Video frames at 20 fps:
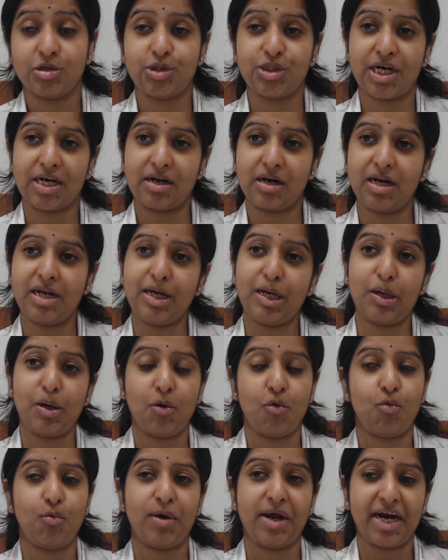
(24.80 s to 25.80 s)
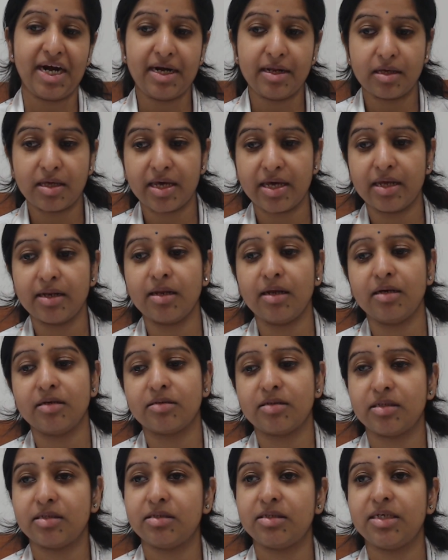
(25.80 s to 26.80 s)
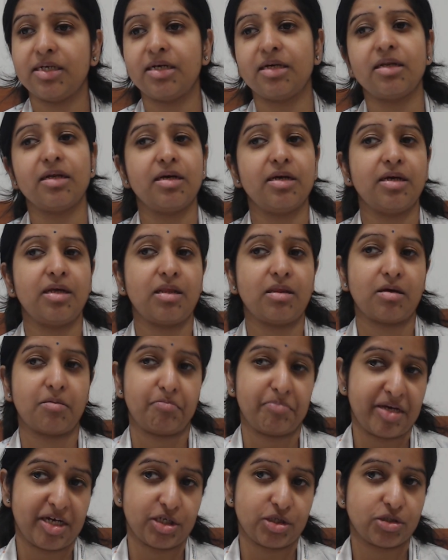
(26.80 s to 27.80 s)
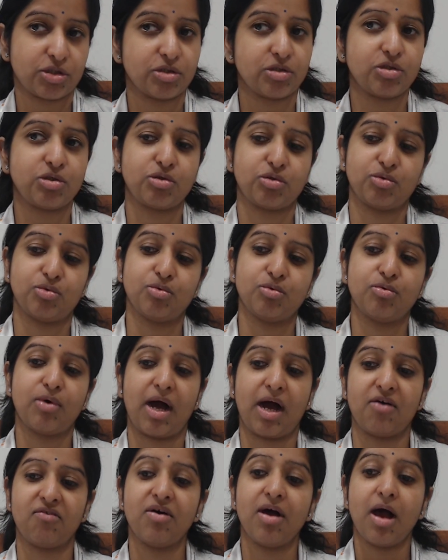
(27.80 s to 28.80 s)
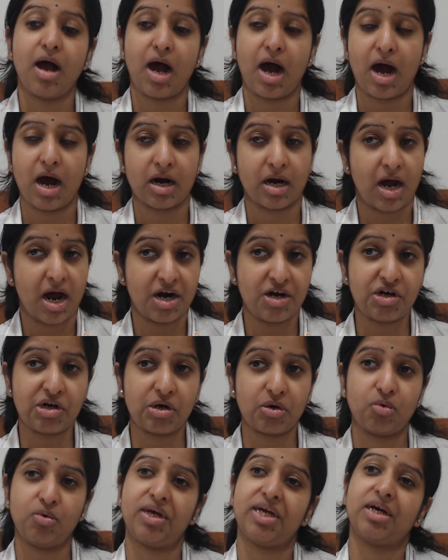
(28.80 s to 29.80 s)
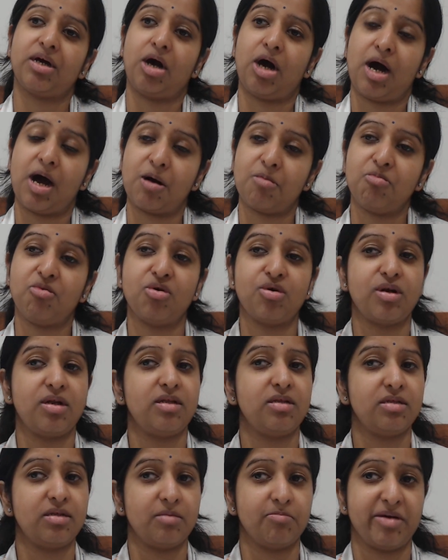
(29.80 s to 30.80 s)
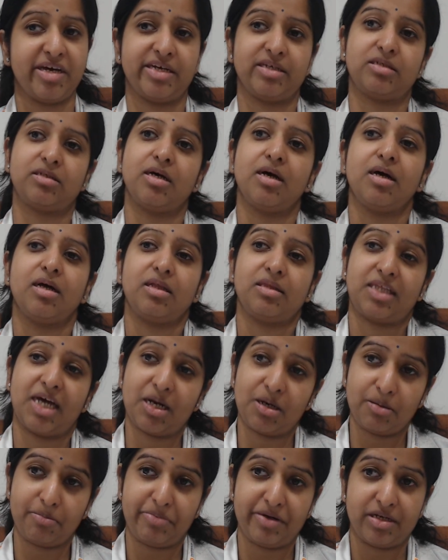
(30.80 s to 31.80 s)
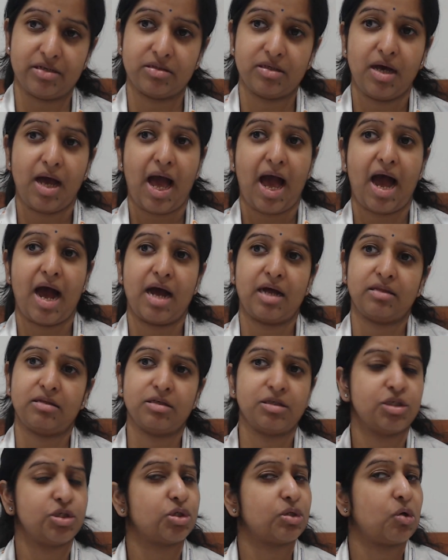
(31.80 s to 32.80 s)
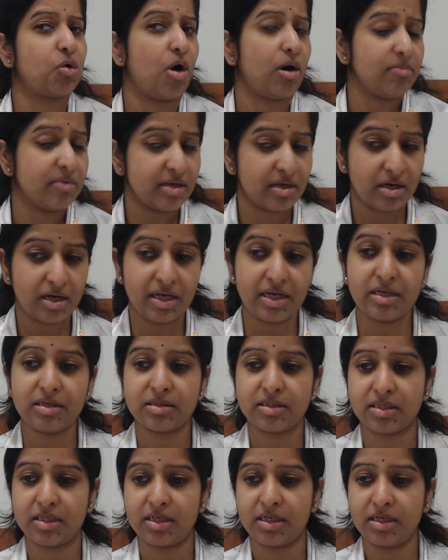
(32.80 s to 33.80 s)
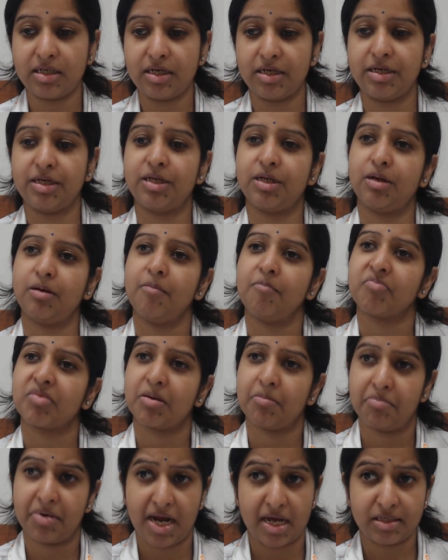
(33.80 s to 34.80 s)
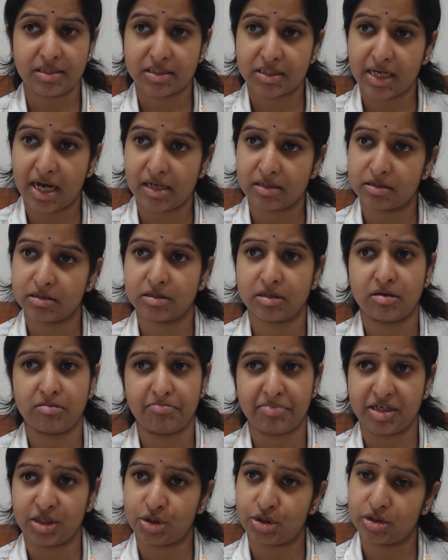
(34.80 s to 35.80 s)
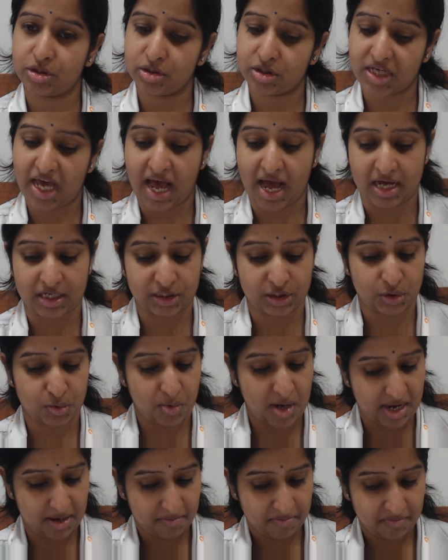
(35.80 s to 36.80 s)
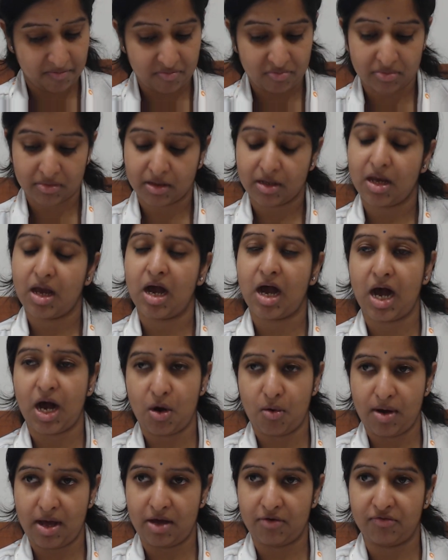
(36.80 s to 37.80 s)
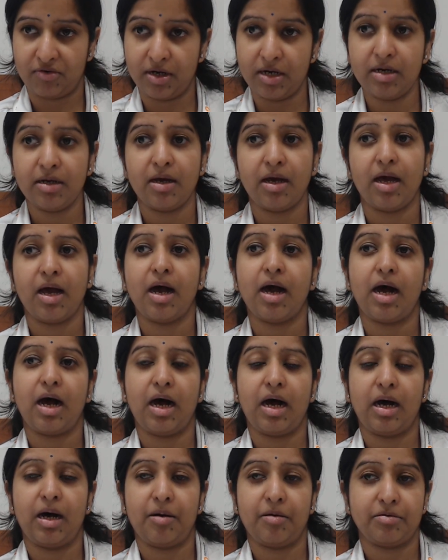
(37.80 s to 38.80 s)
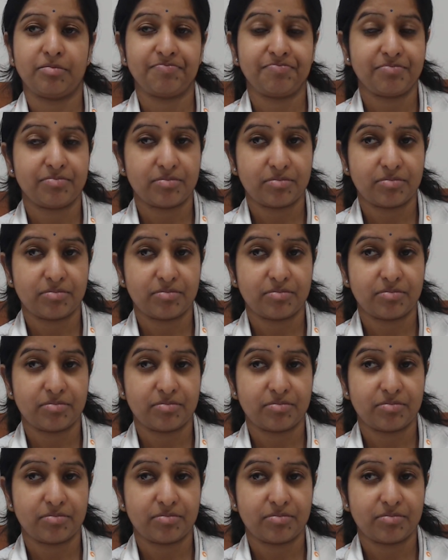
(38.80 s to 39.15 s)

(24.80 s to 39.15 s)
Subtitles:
Generally, weight gain is seen in the patients who are undergoing hormonal based therapies, and this is commonly seen in breast cancer patients as well. However, uh,